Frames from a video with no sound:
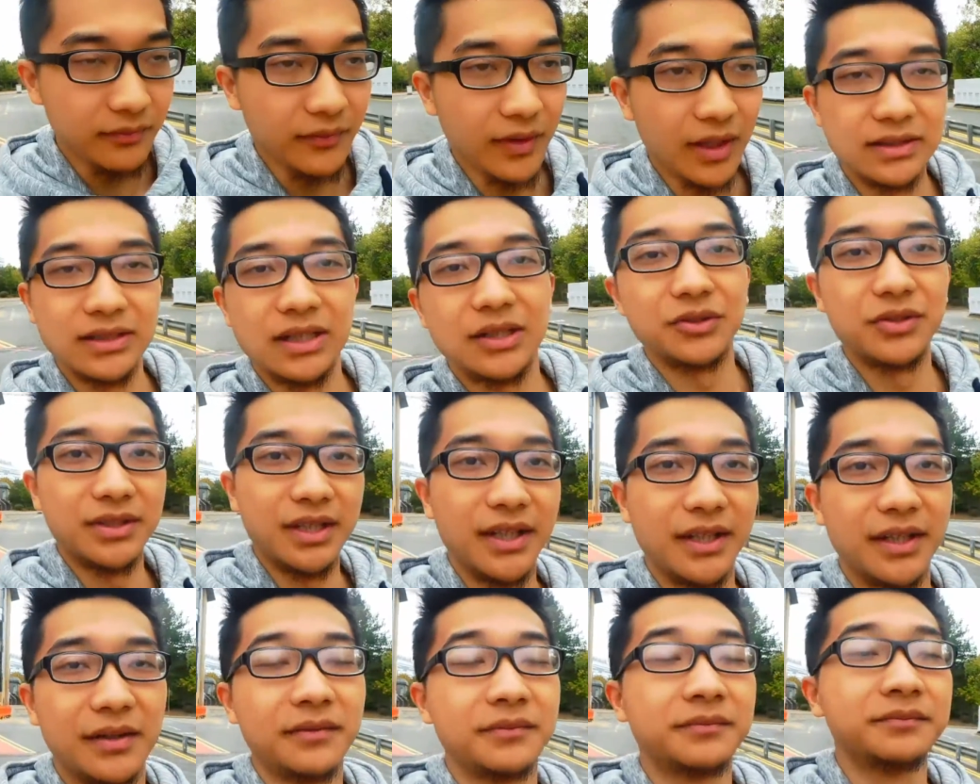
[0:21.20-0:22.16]
as I was
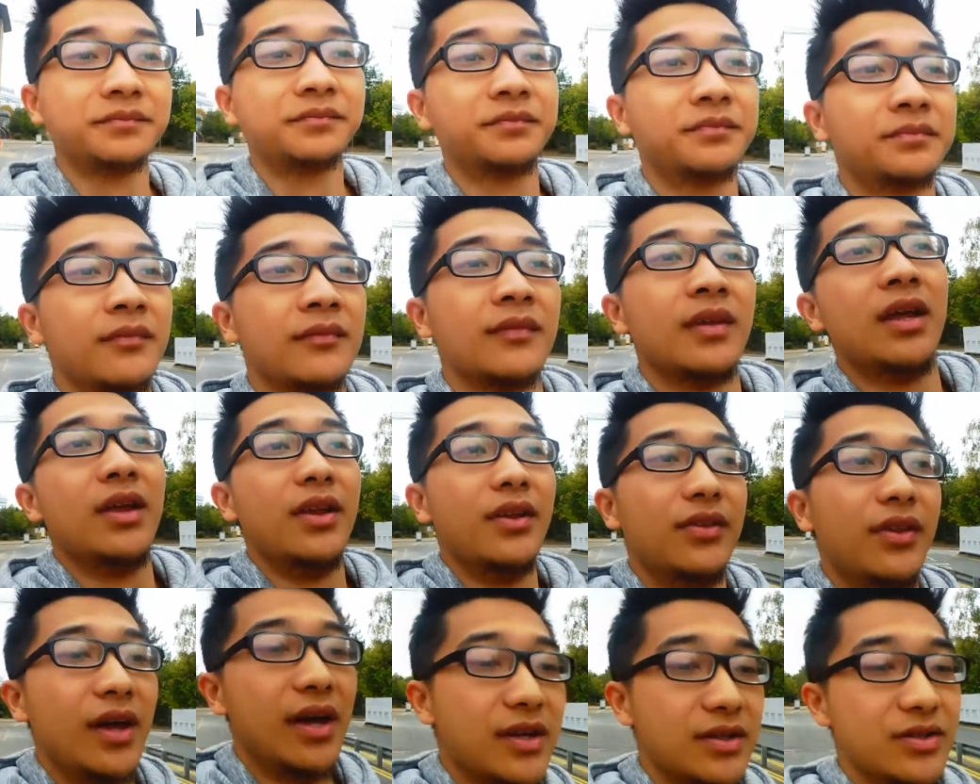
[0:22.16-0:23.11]
saying,
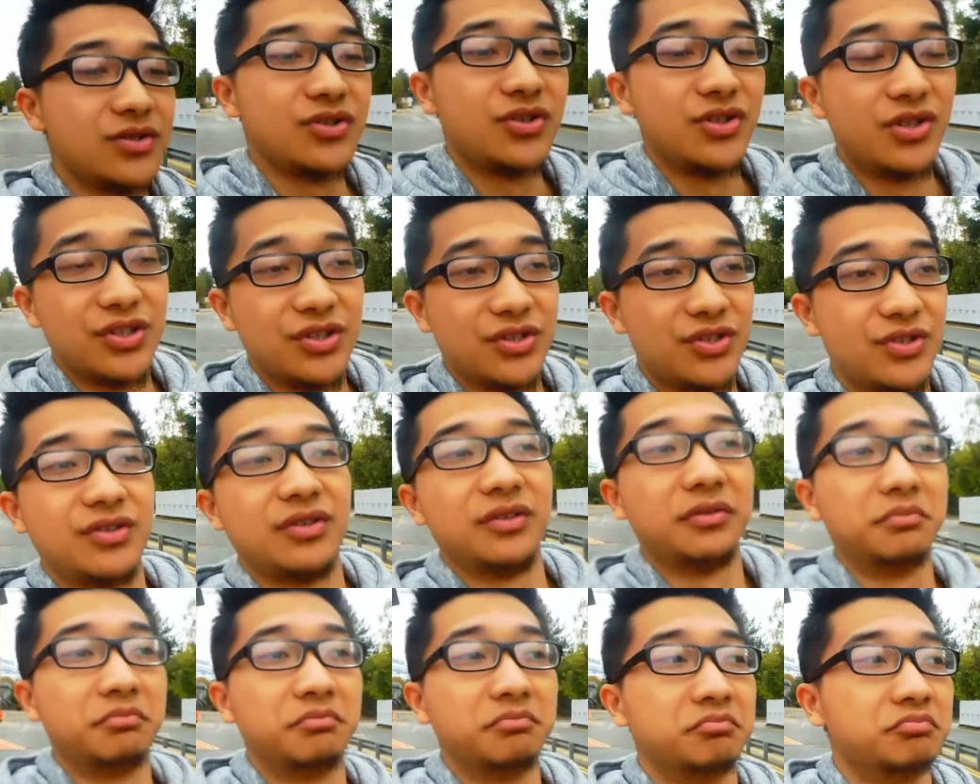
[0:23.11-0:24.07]
there's just
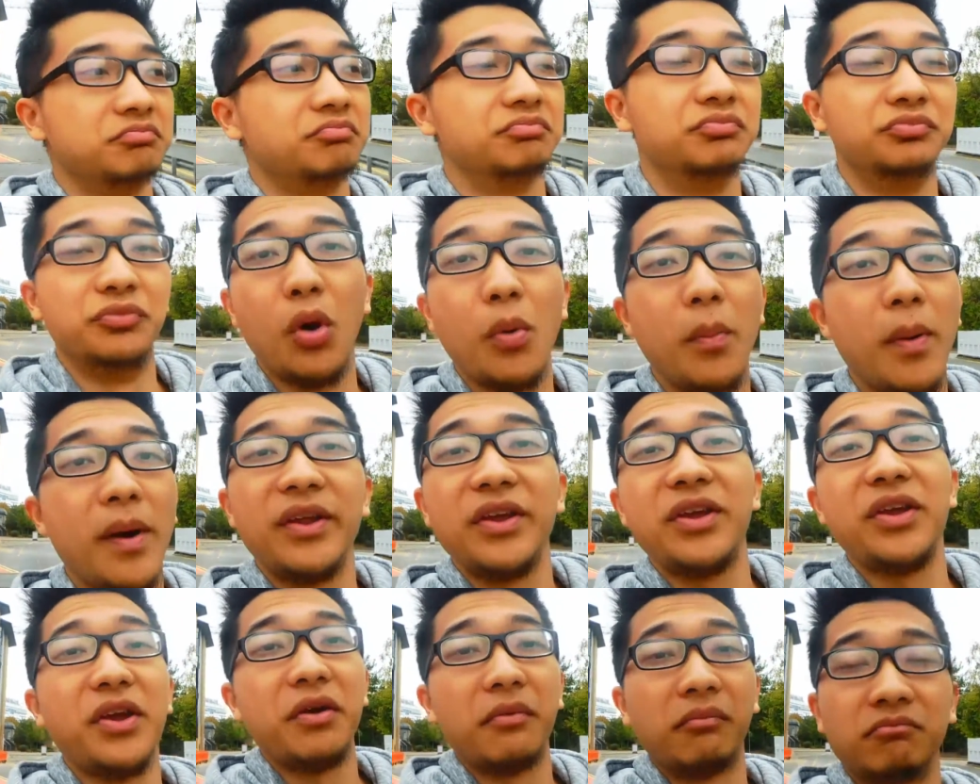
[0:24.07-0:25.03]
nobody
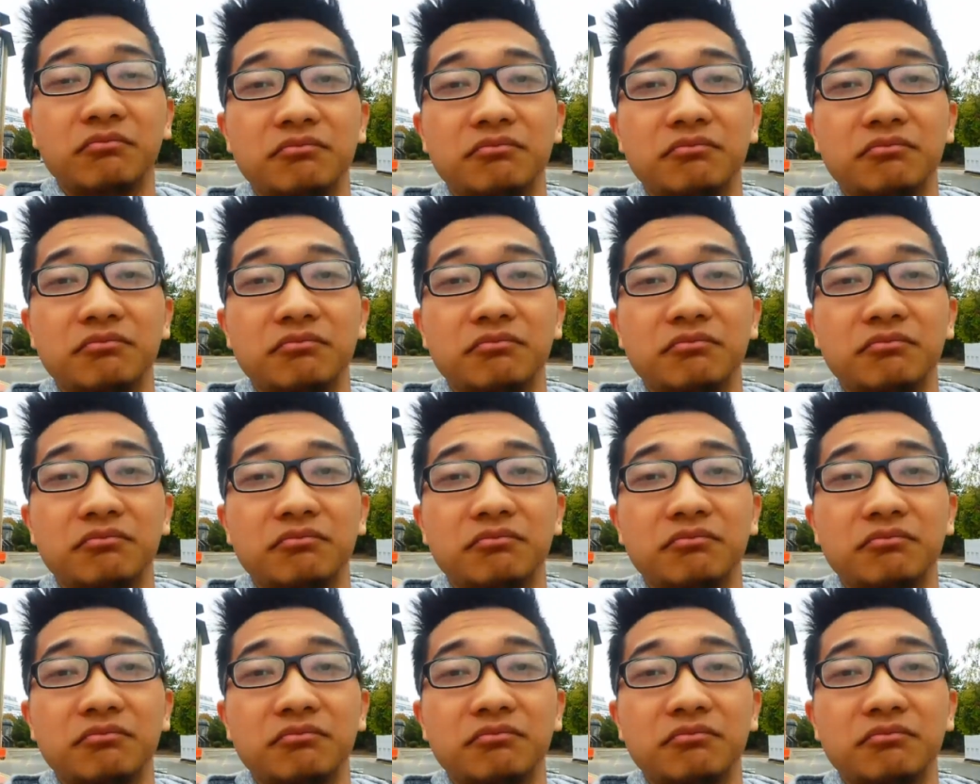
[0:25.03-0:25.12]
here.